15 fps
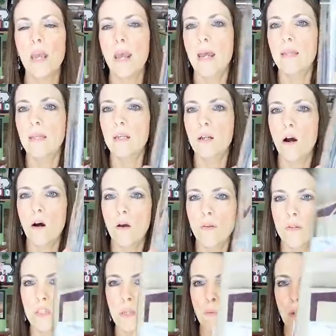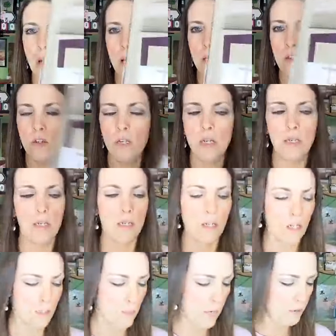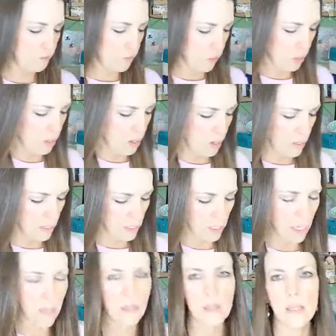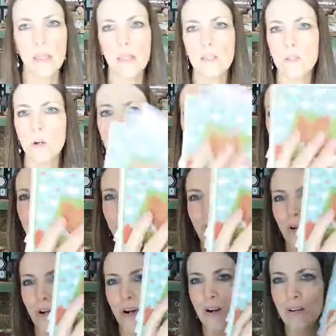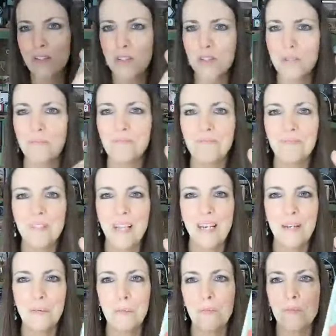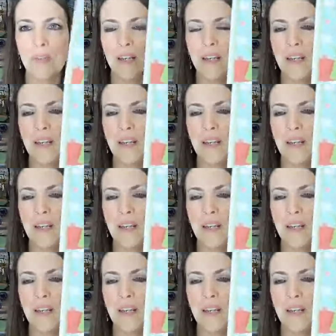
And then all the supplies you need in here to make 4 cards. And these are the 4 cards that the